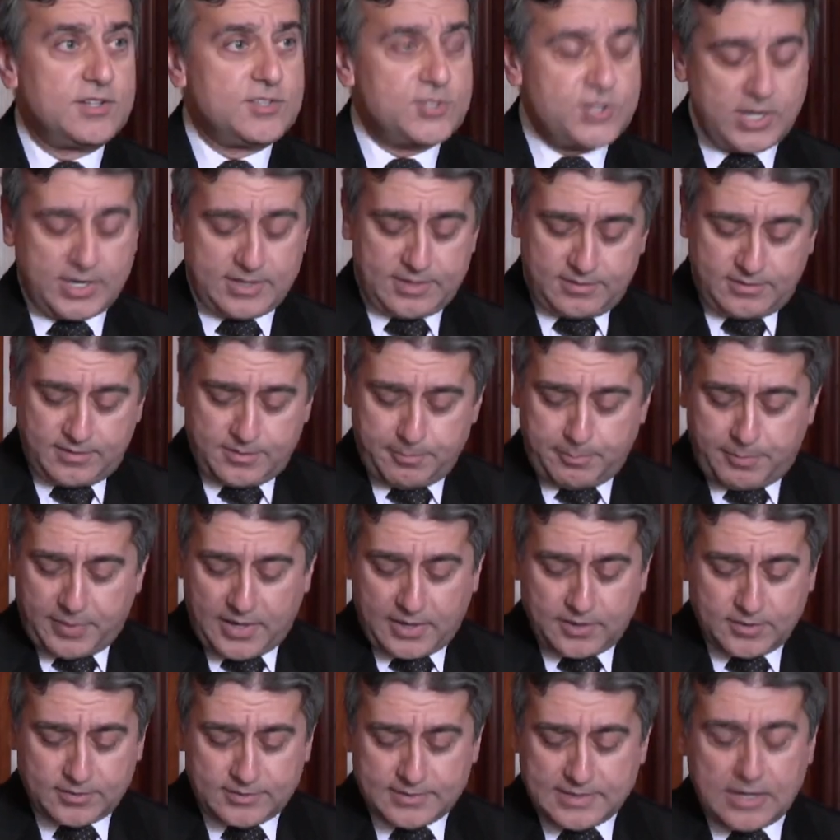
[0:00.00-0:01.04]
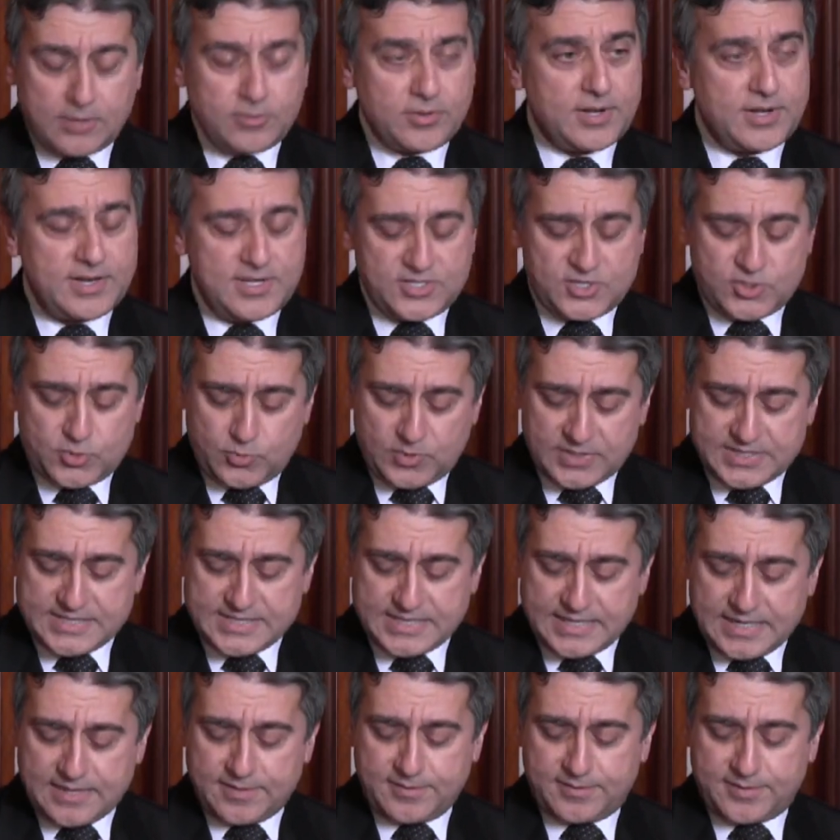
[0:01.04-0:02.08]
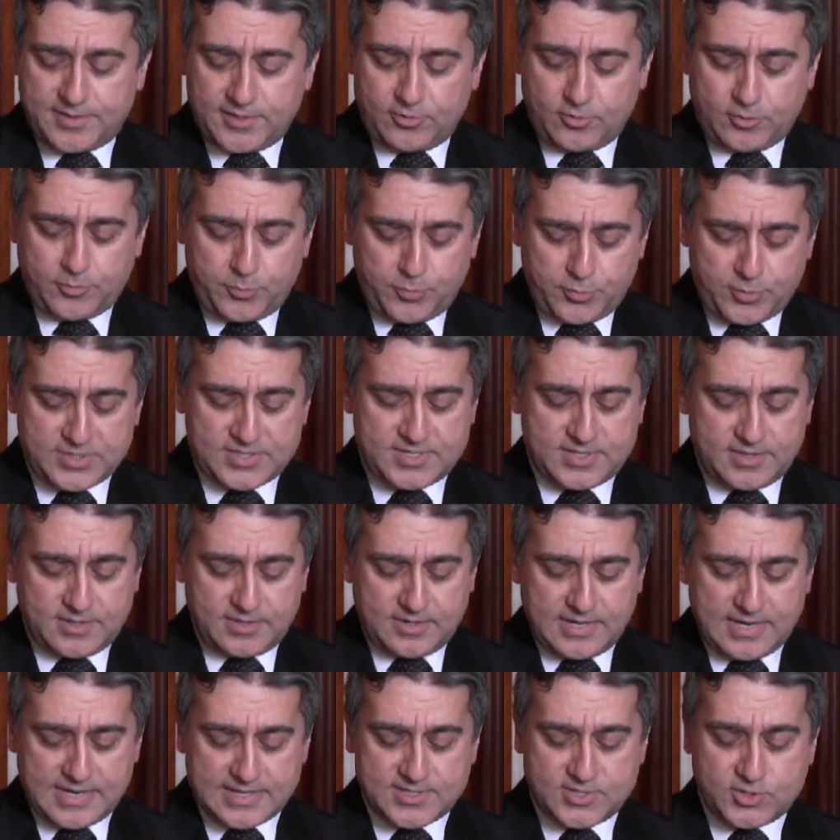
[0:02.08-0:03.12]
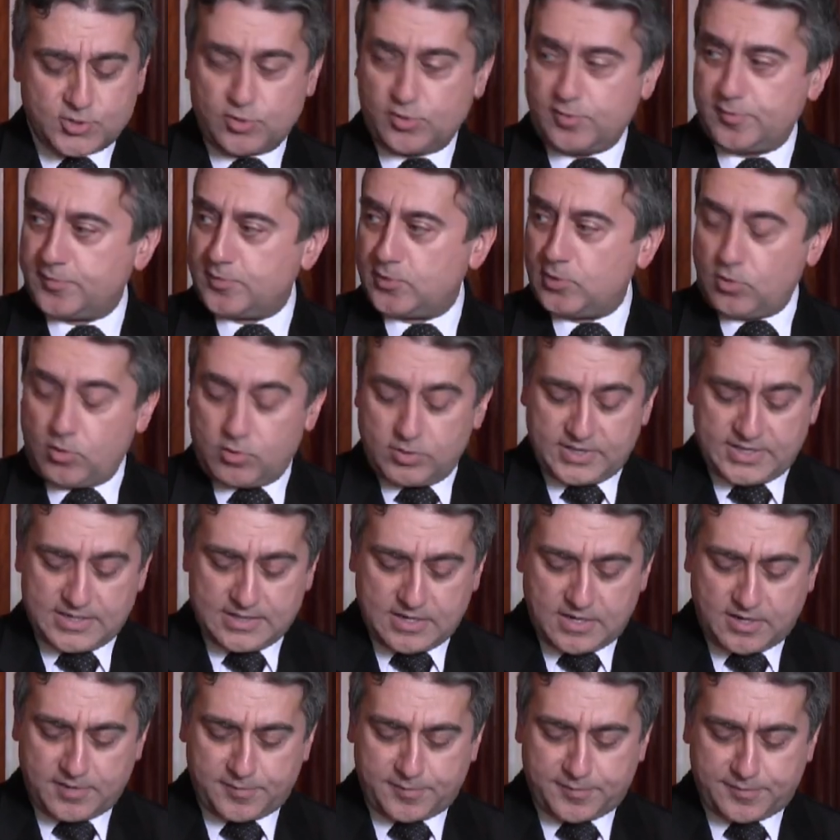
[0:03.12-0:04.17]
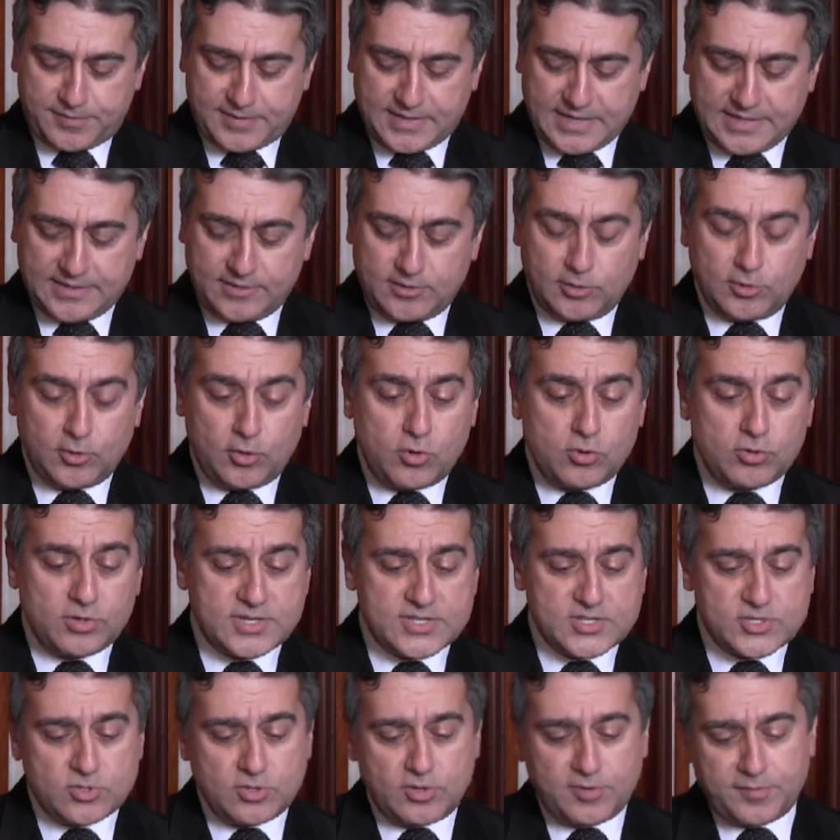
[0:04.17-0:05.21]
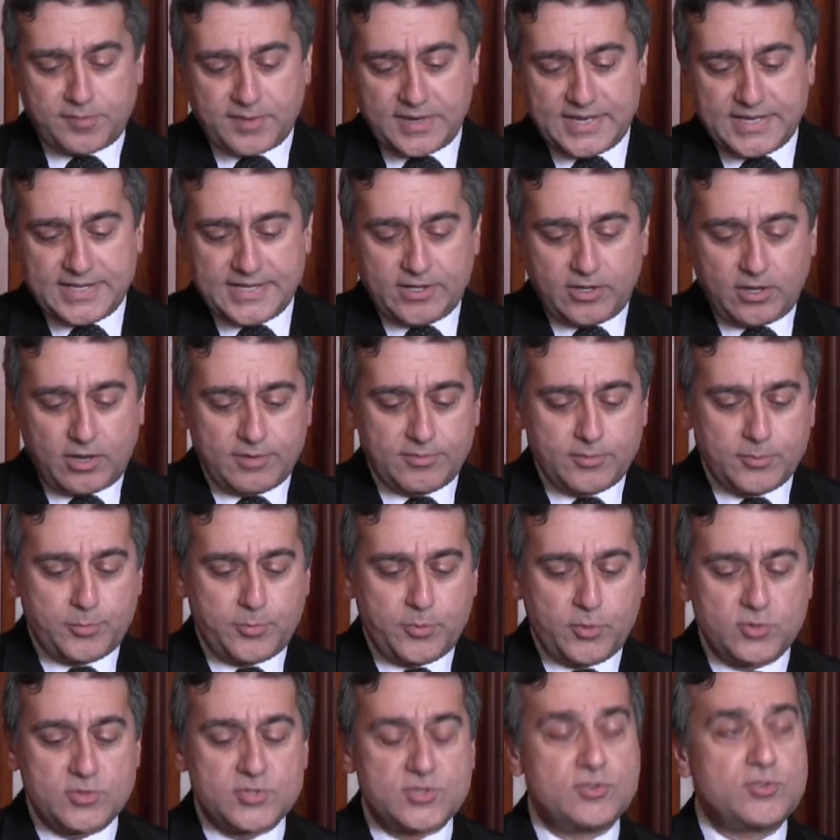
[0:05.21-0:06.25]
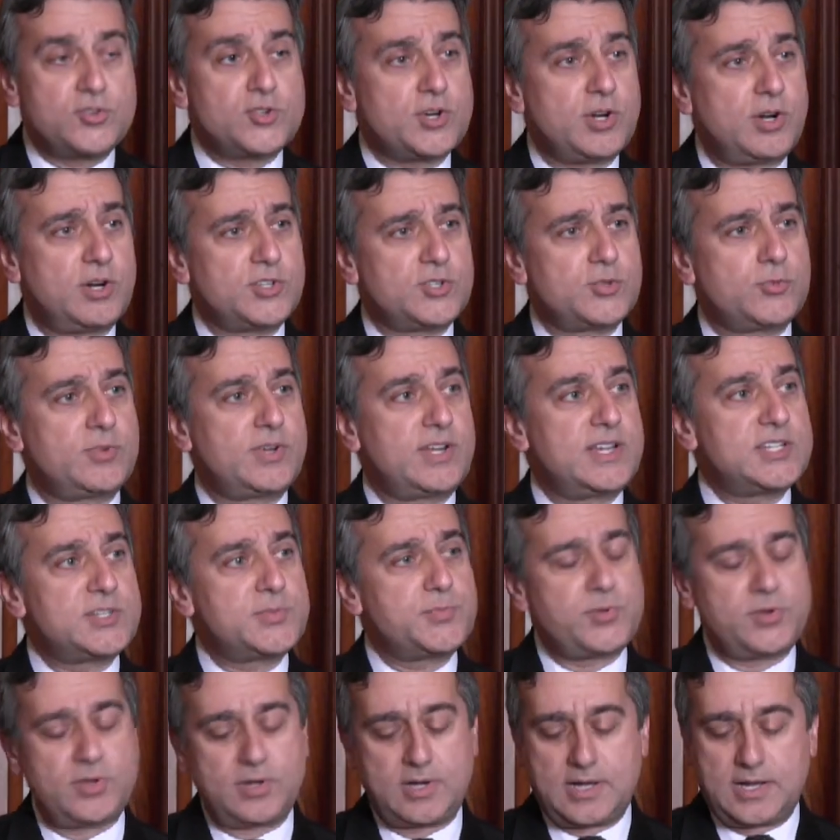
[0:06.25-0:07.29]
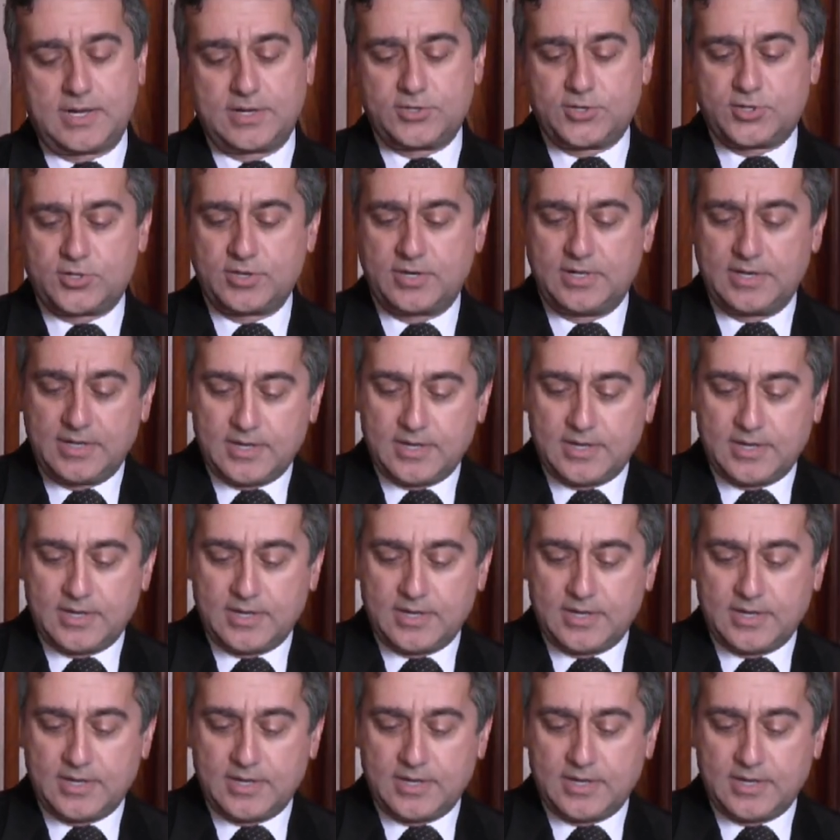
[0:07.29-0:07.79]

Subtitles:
Jonathan Pollard, now in his 28th year in prison, has served long enough, and the longest of any other person charged with espionage.